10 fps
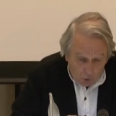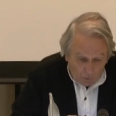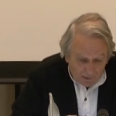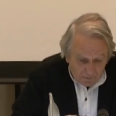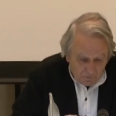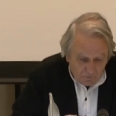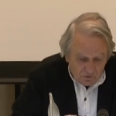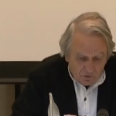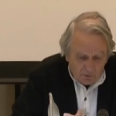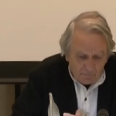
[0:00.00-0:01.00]
Well,
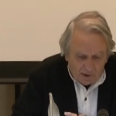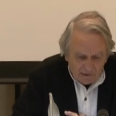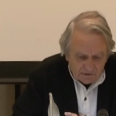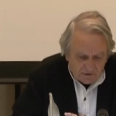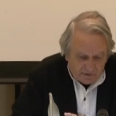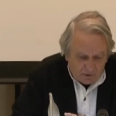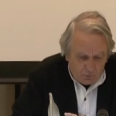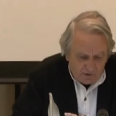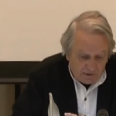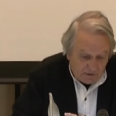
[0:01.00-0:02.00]
the remarks that I
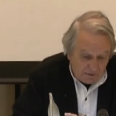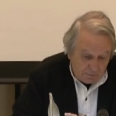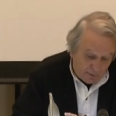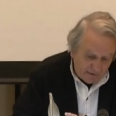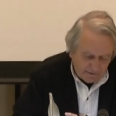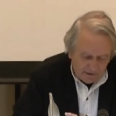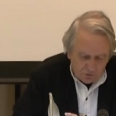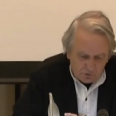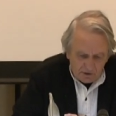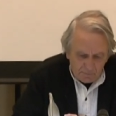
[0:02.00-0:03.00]
will present
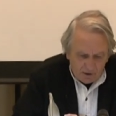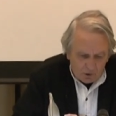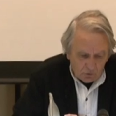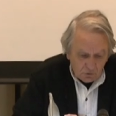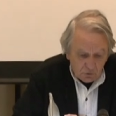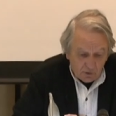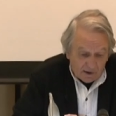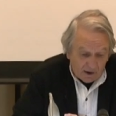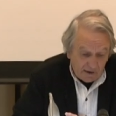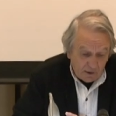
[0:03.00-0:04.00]
today belong to an
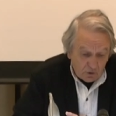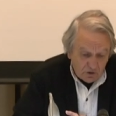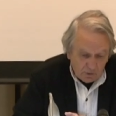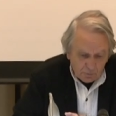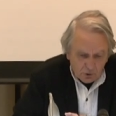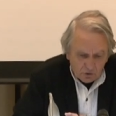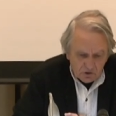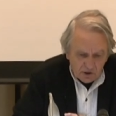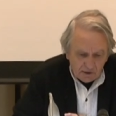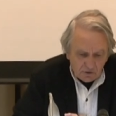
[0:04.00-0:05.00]
archaeological
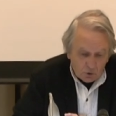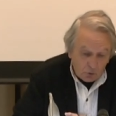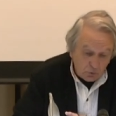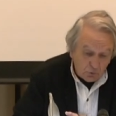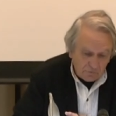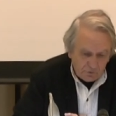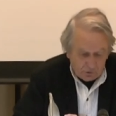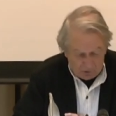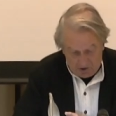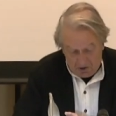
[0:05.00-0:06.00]
project, or
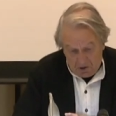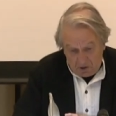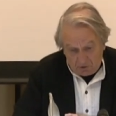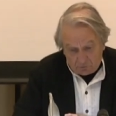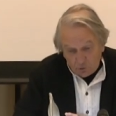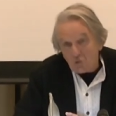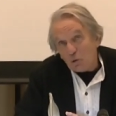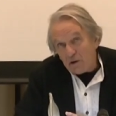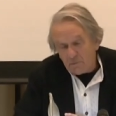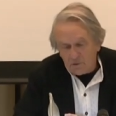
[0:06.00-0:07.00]
rather, to the
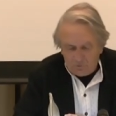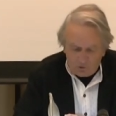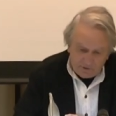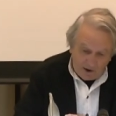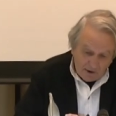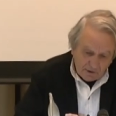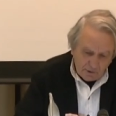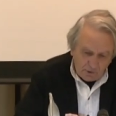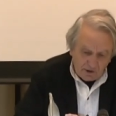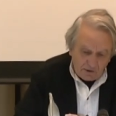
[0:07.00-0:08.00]
dream of an
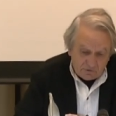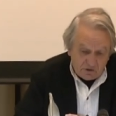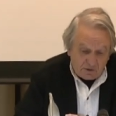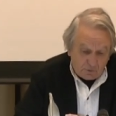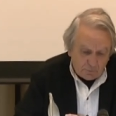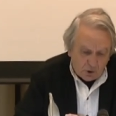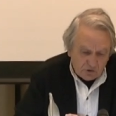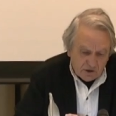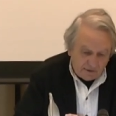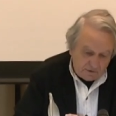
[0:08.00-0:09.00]
archaeological
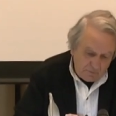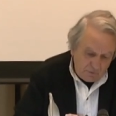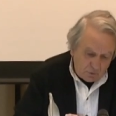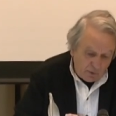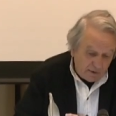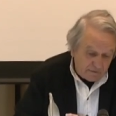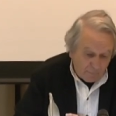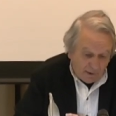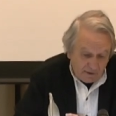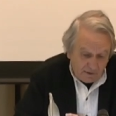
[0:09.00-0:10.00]
project, we're
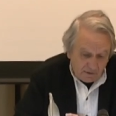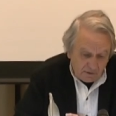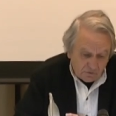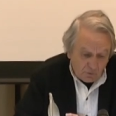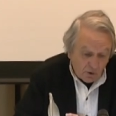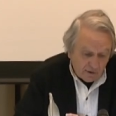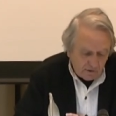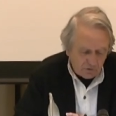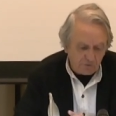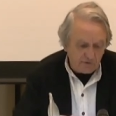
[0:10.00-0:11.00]
examining the
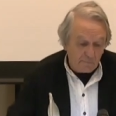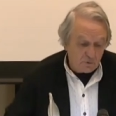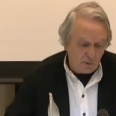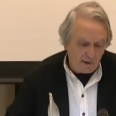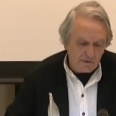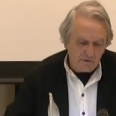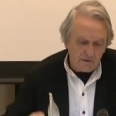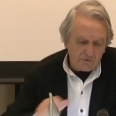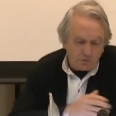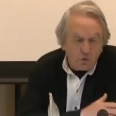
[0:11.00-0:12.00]
models of
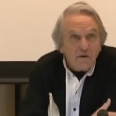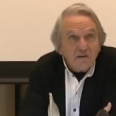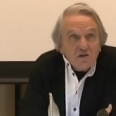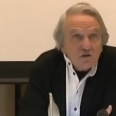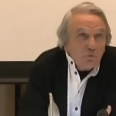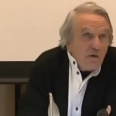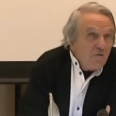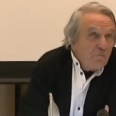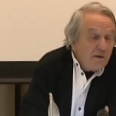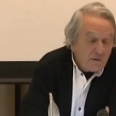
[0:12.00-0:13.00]
temporality for which we
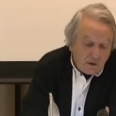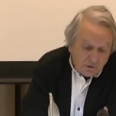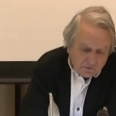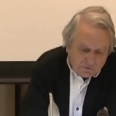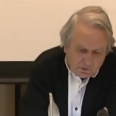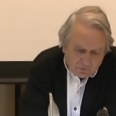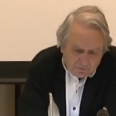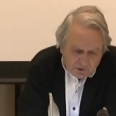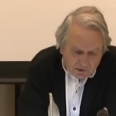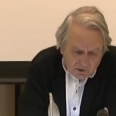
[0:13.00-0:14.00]
have been accustomed